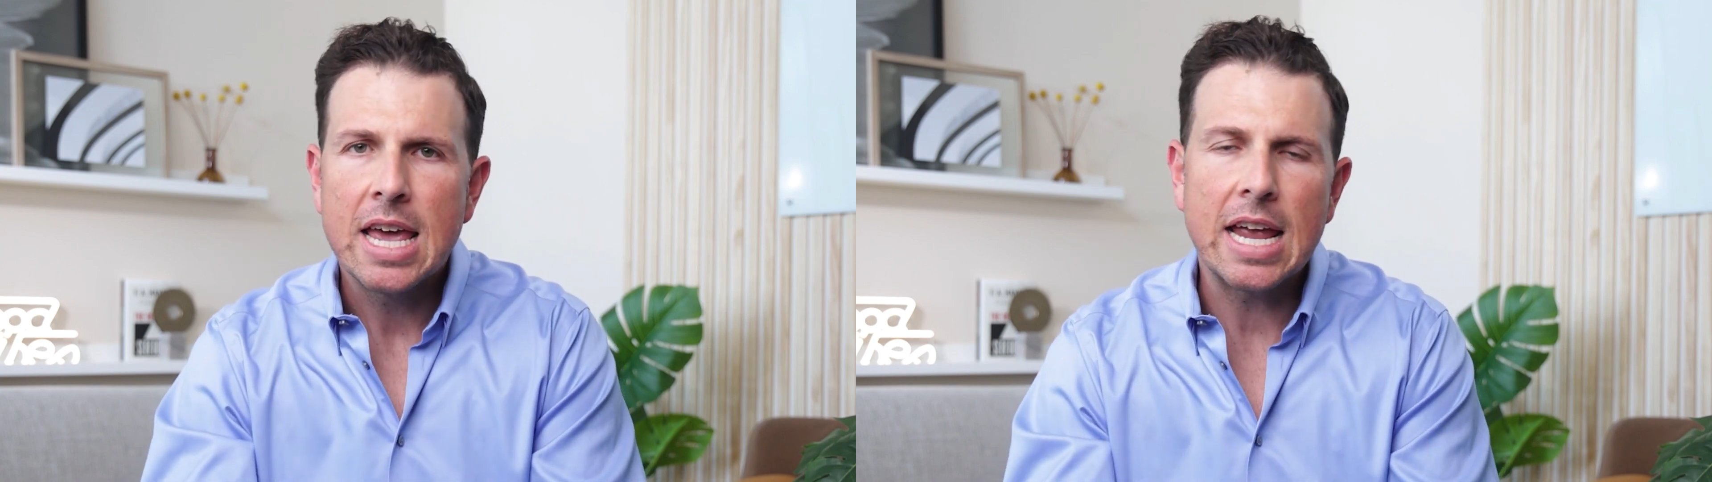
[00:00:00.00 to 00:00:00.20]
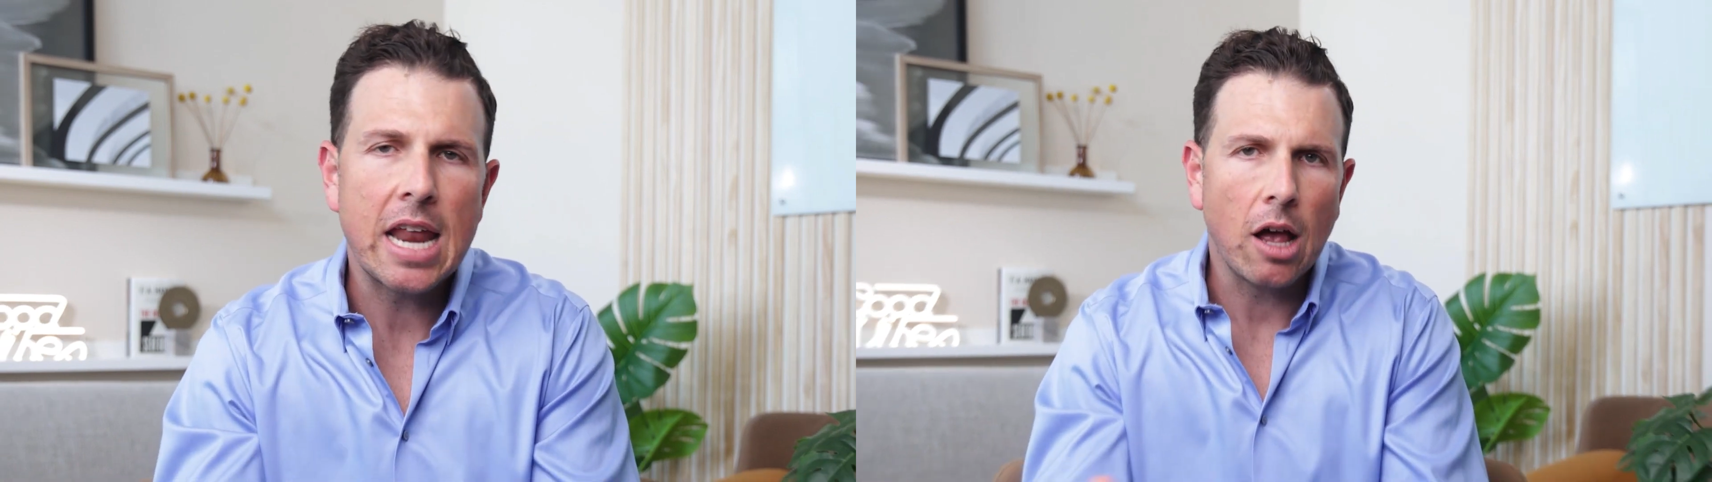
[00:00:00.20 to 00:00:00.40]

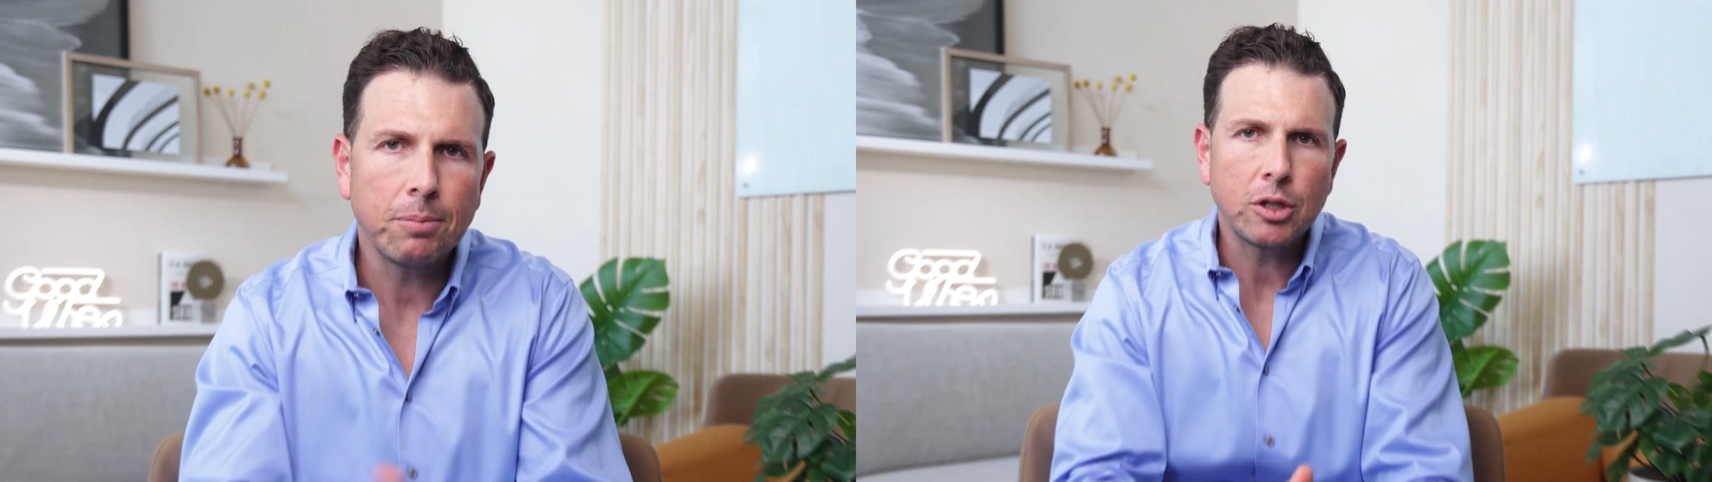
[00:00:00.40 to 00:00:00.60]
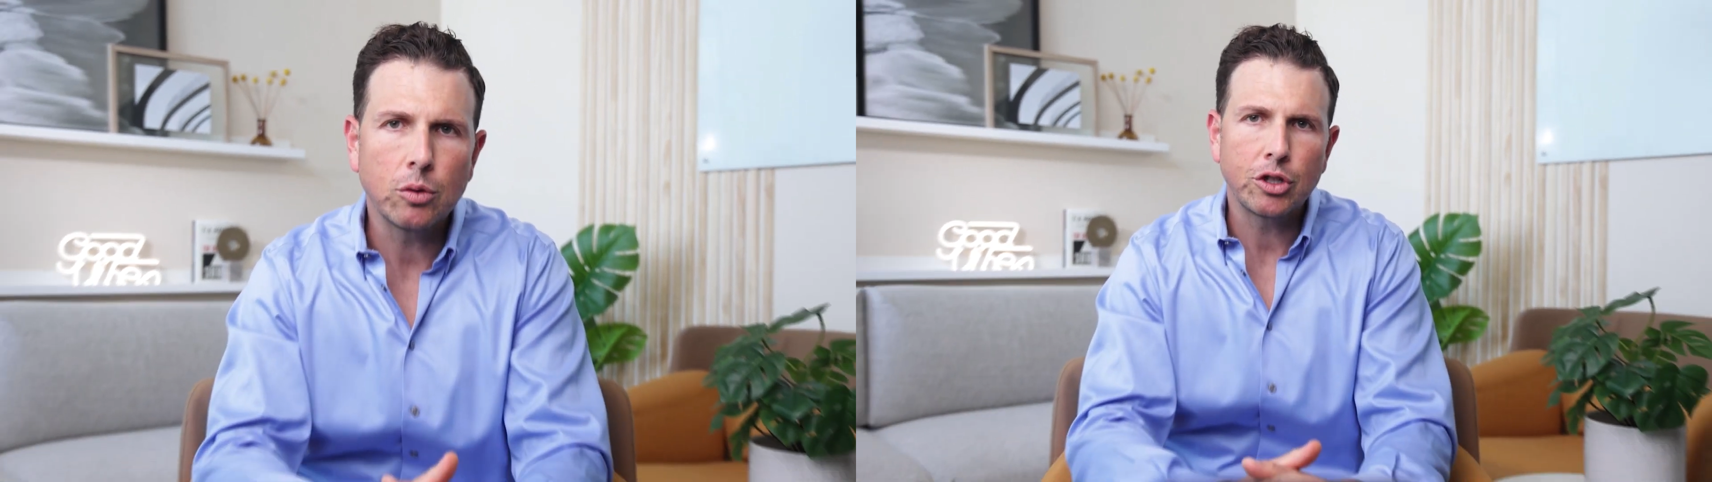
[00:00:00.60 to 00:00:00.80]
It
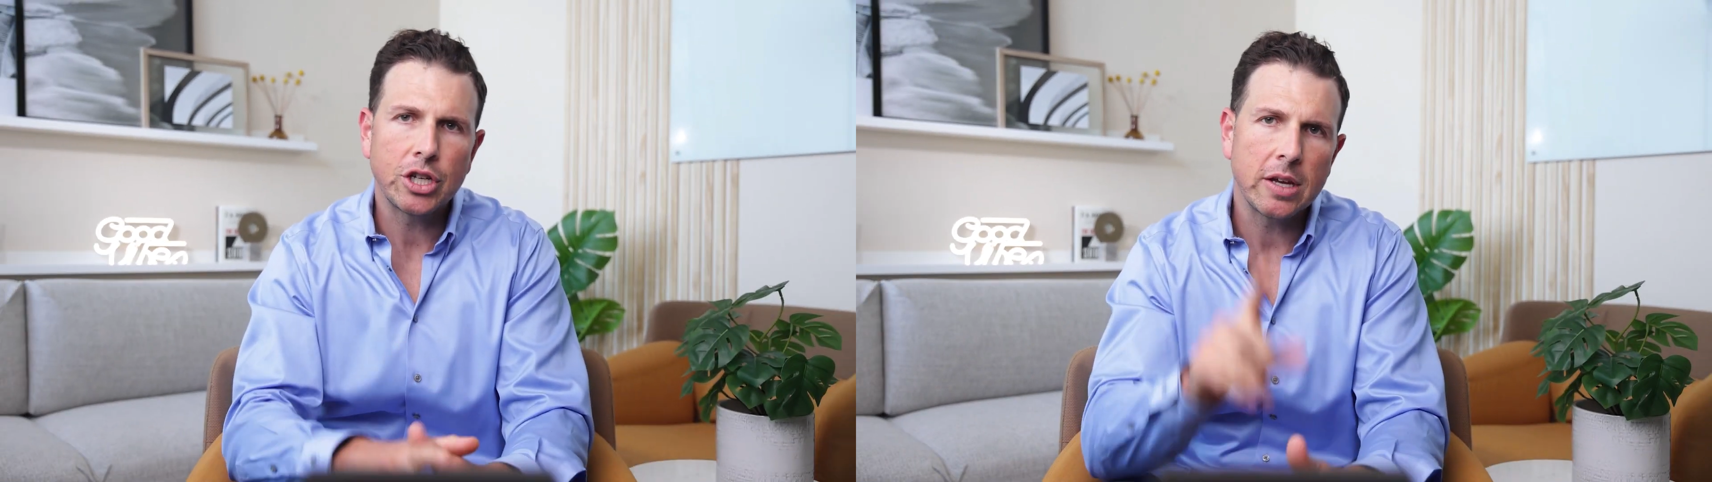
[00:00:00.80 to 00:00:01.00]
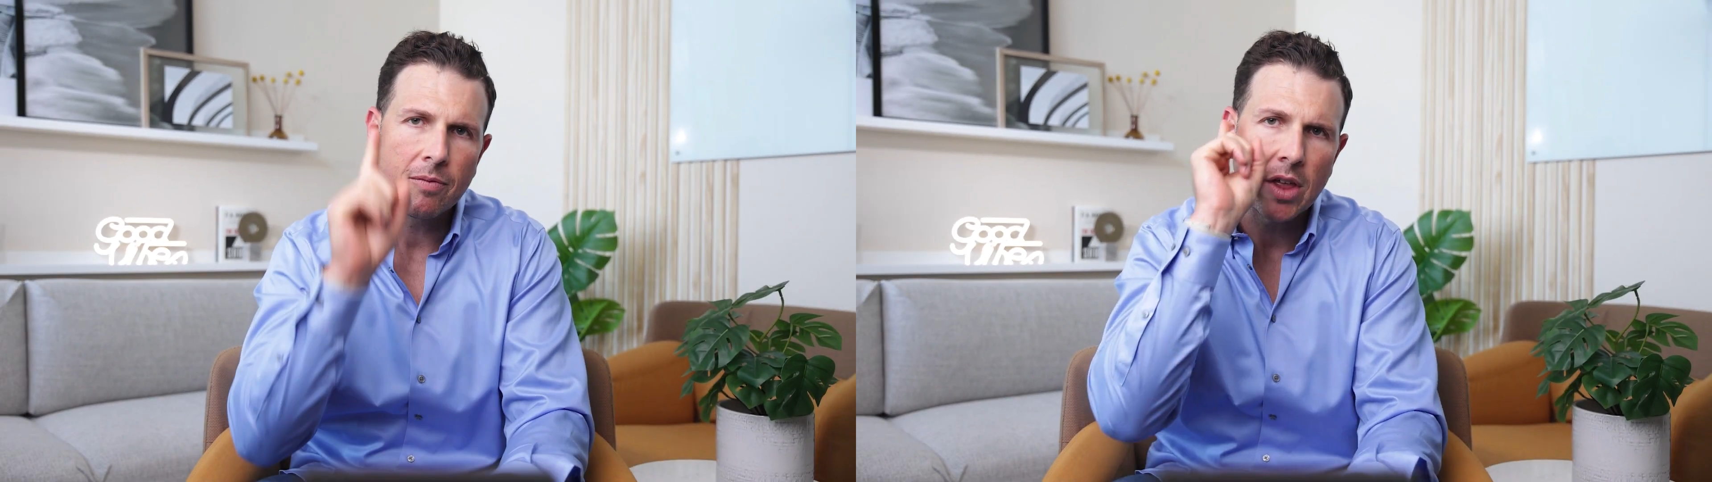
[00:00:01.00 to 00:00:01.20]
helps you
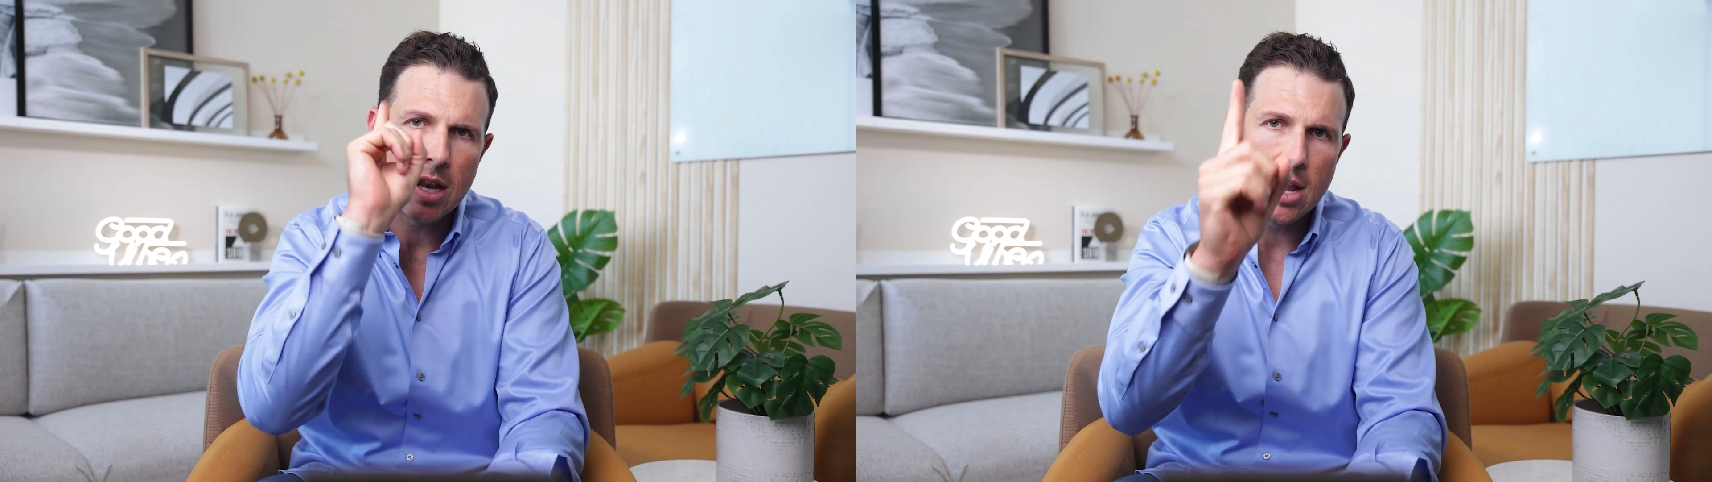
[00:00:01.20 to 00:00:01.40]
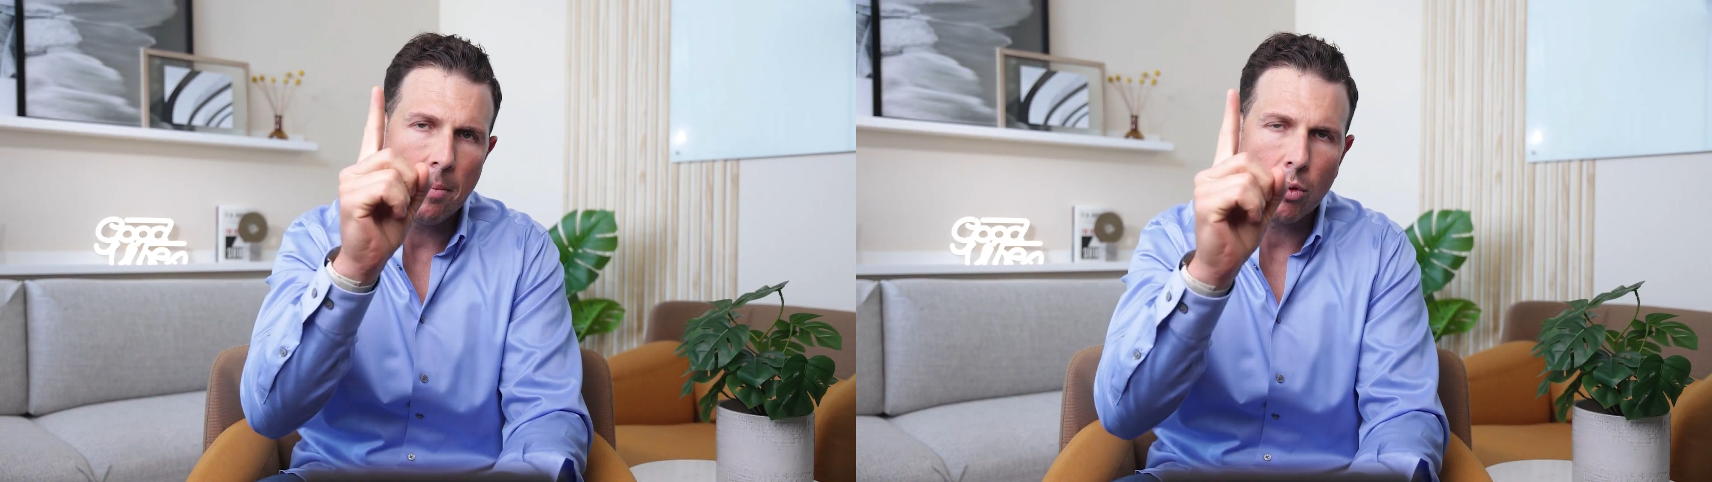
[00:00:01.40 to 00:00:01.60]
achieve the
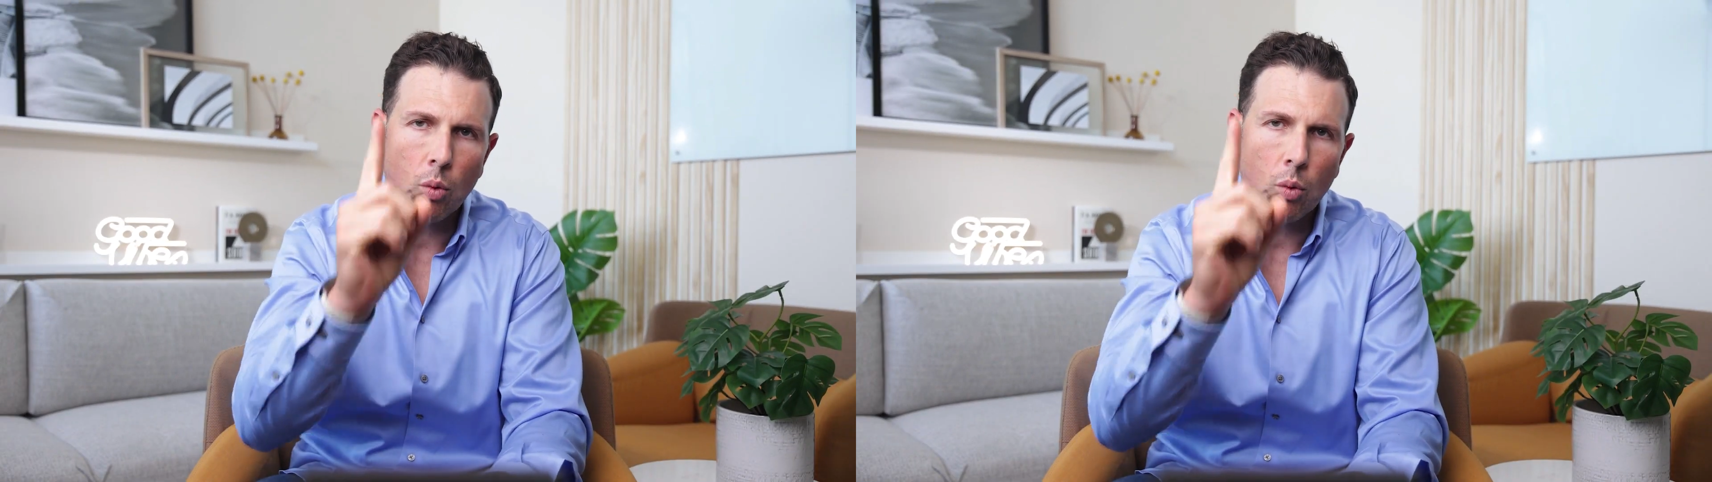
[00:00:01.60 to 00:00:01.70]
number